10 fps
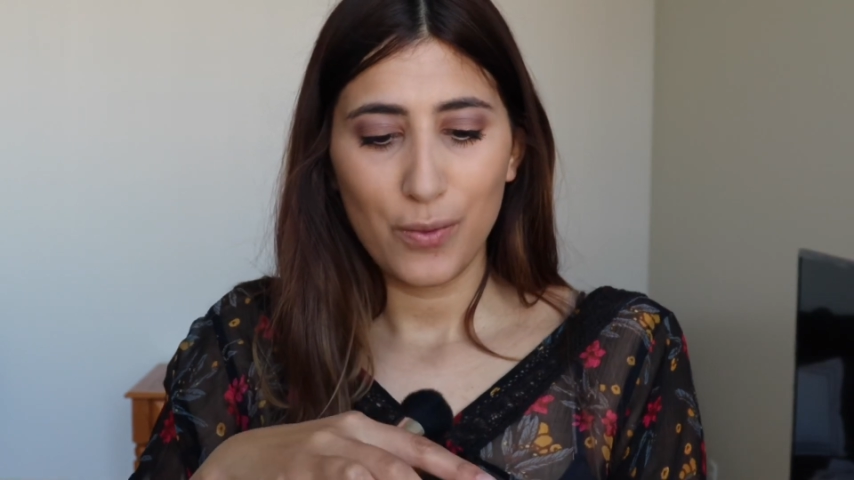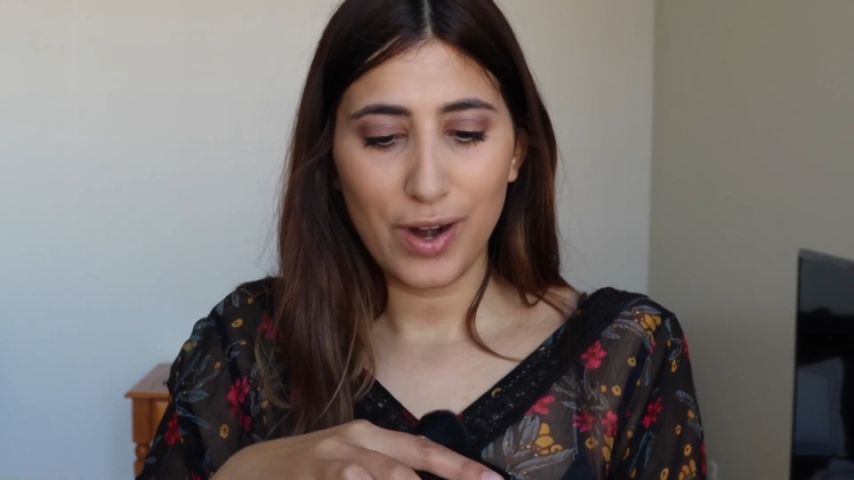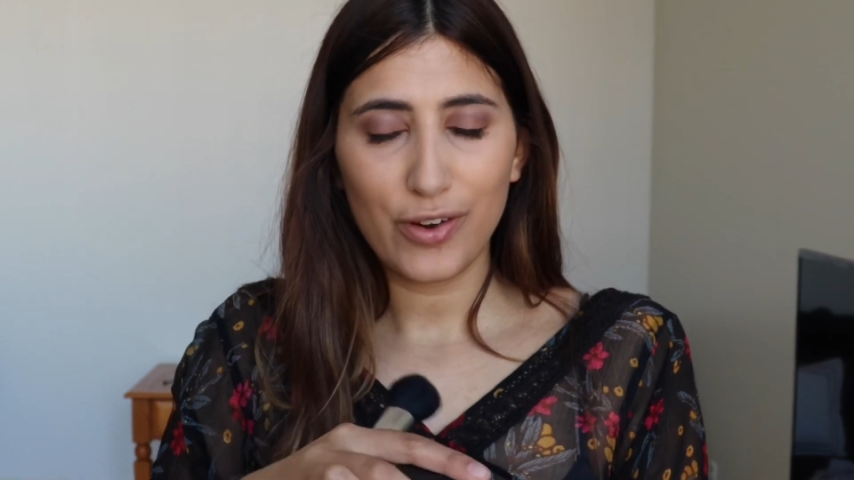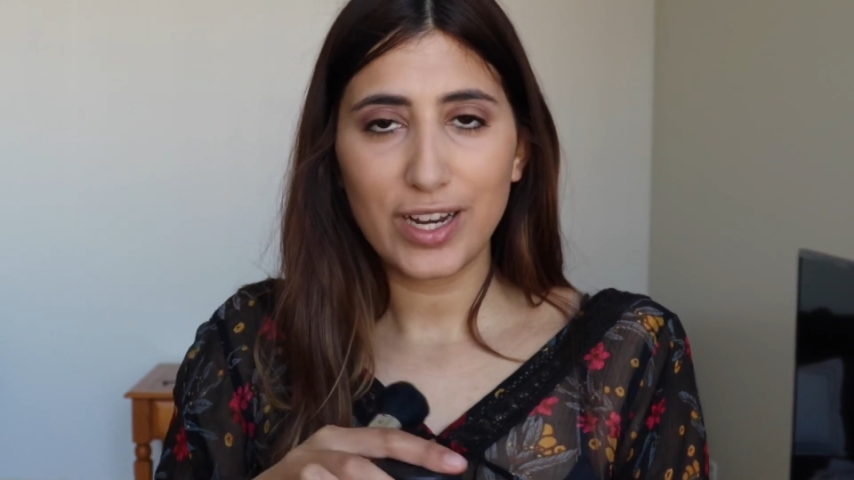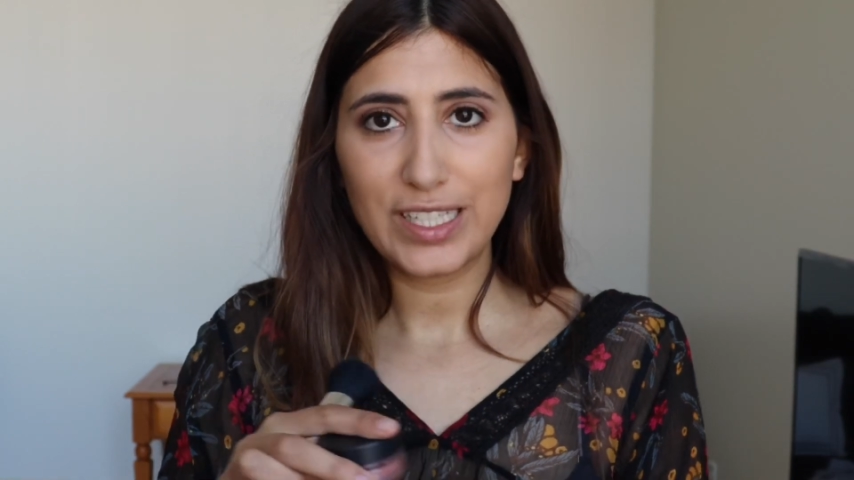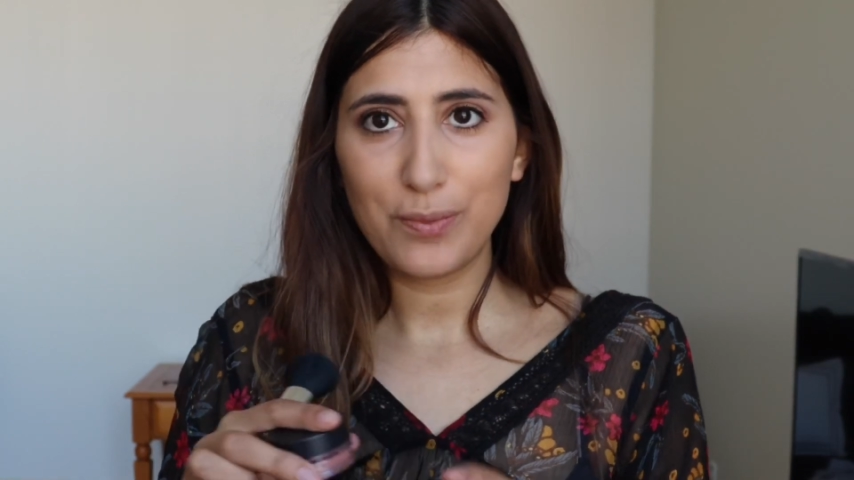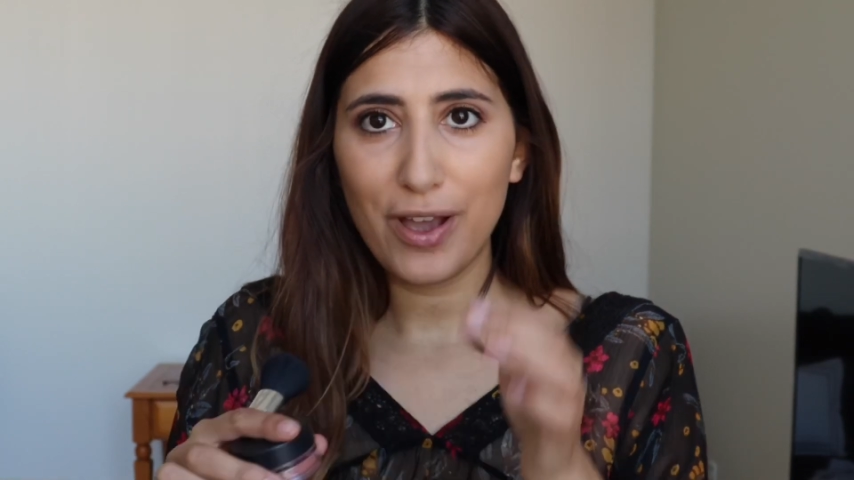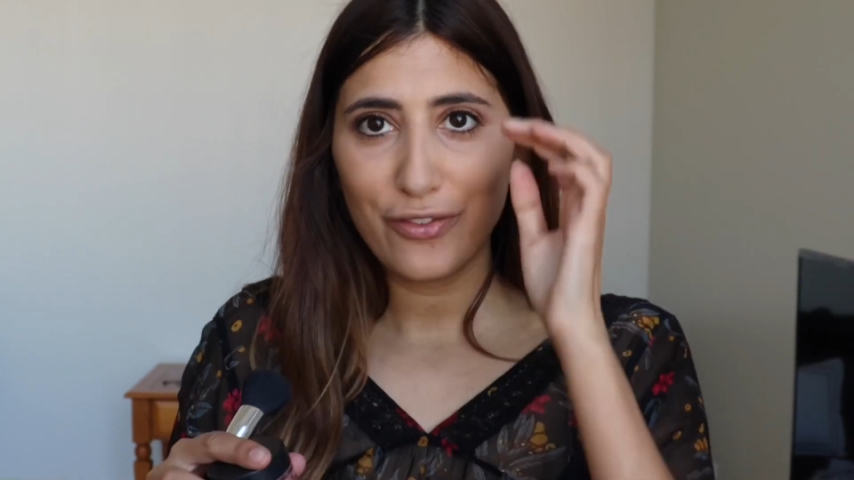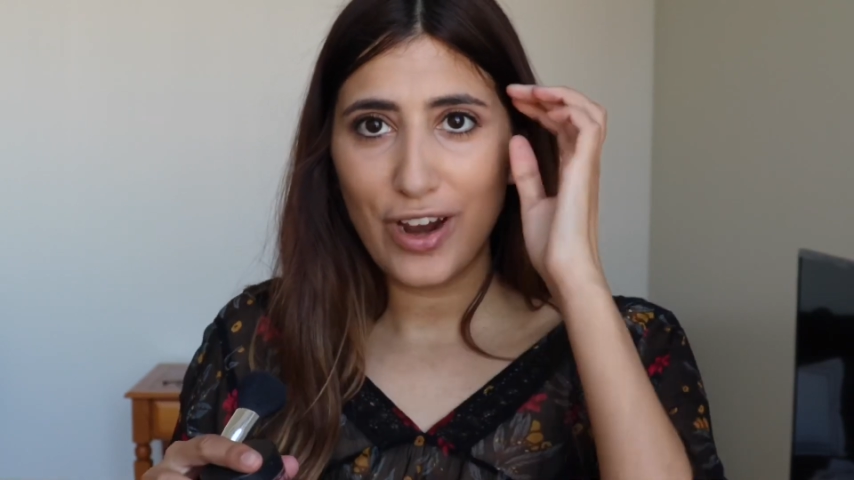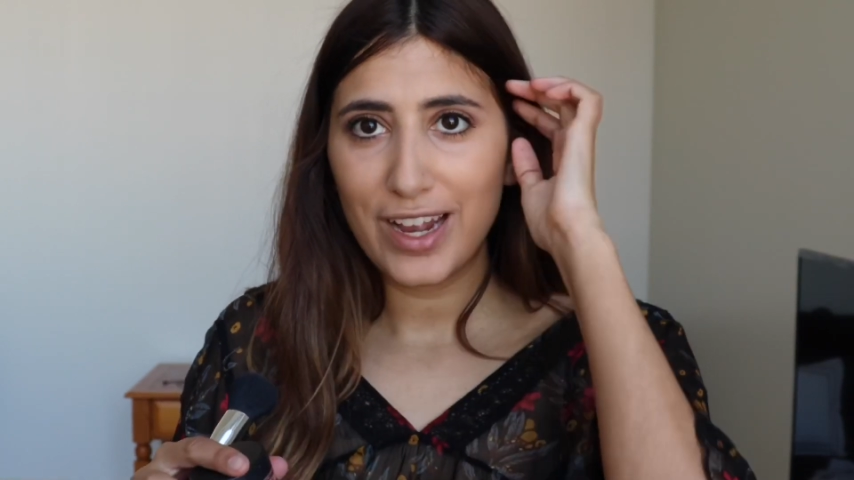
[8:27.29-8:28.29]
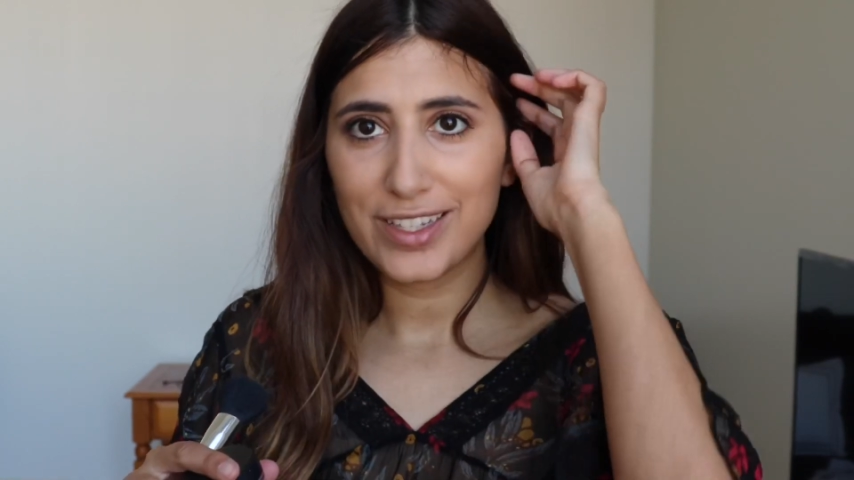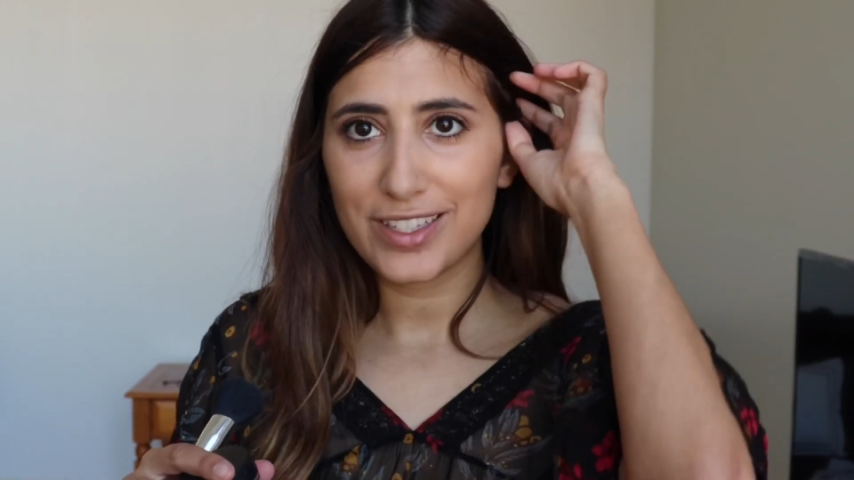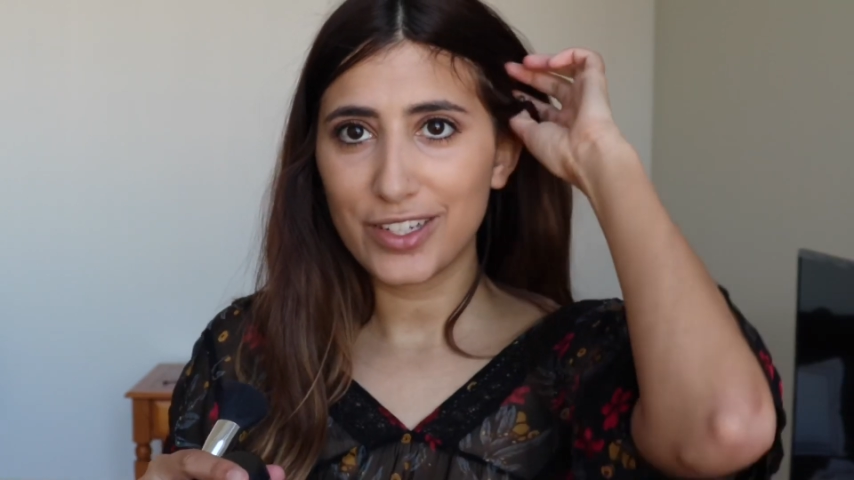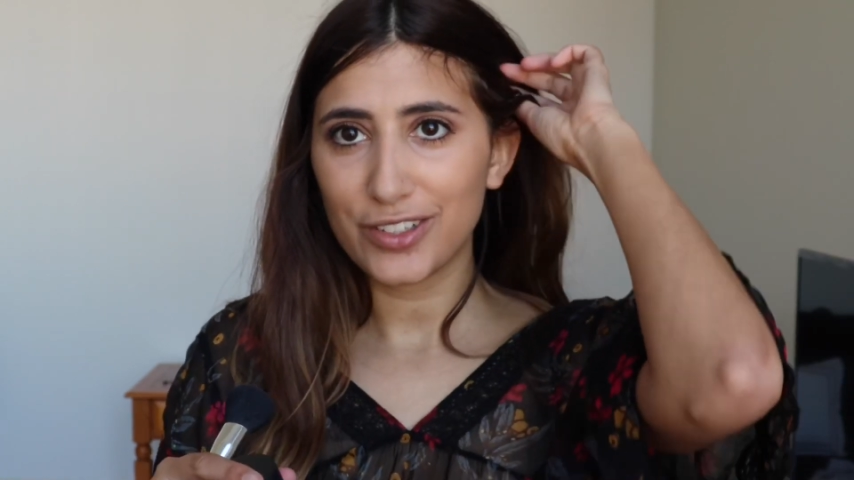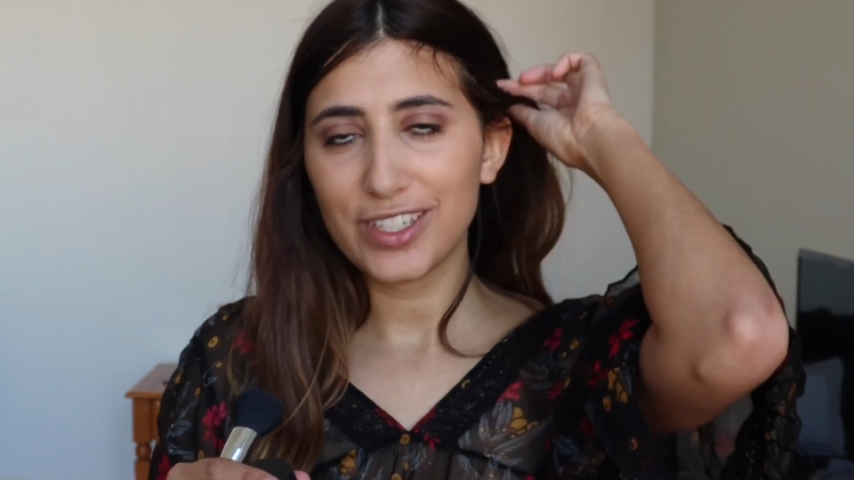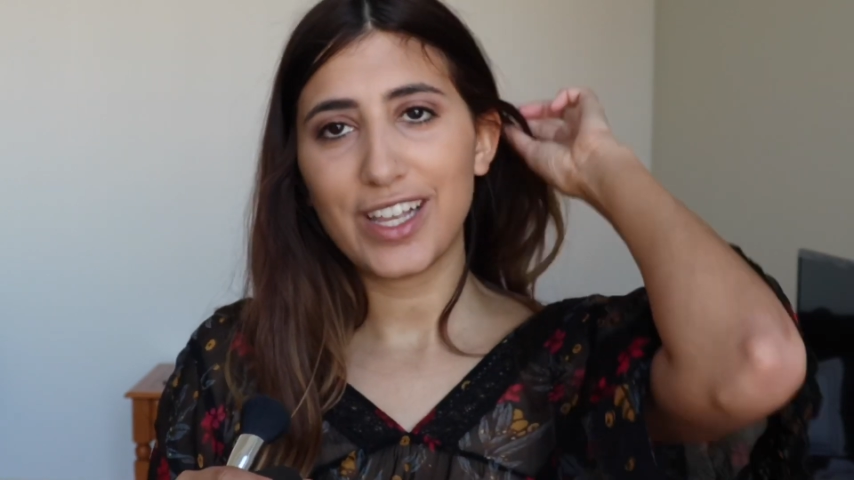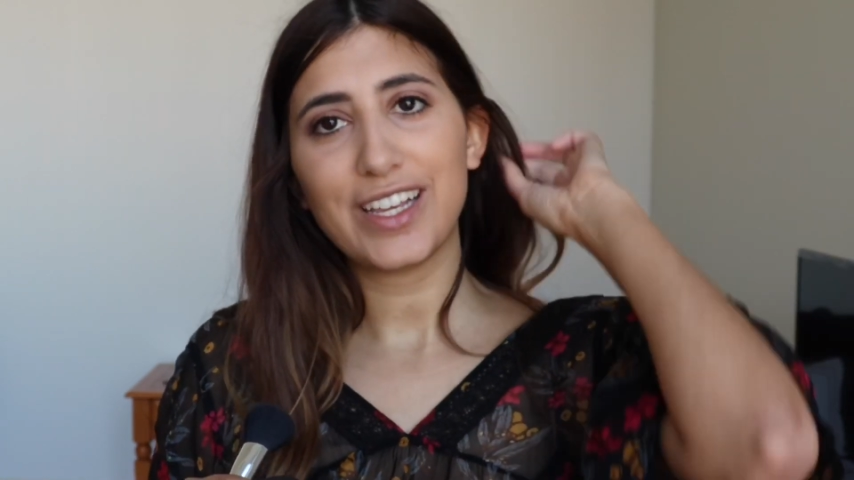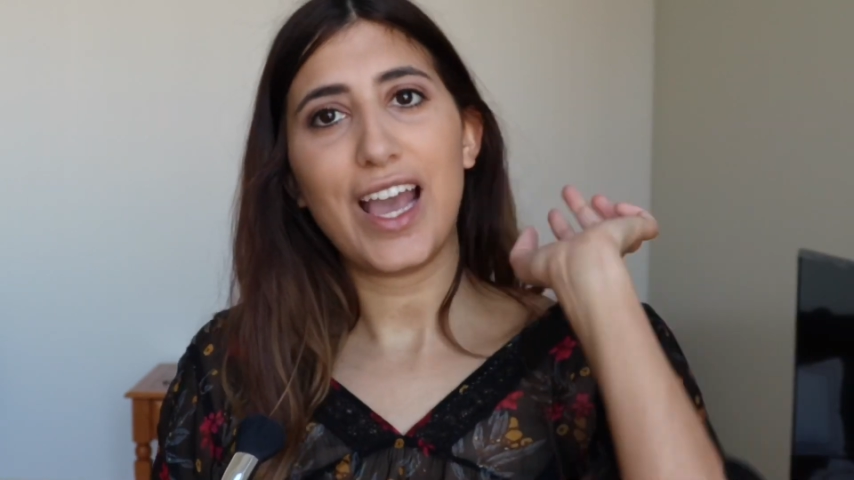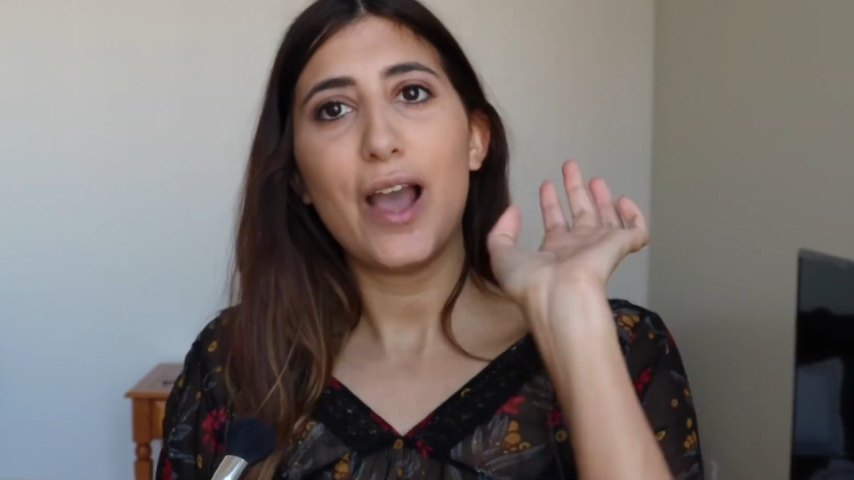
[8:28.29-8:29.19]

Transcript: Whenever I see my friends, they're really like,